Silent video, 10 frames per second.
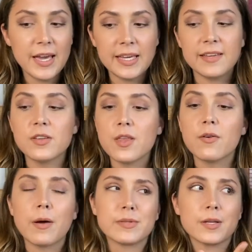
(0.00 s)
even though
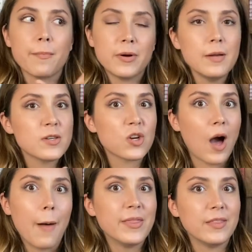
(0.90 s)
that was pretty much a
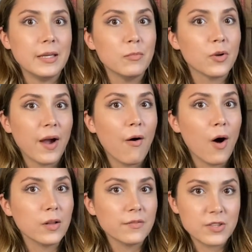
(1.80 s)
common theme throughout
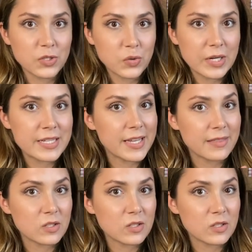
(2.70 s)
all of the stories in this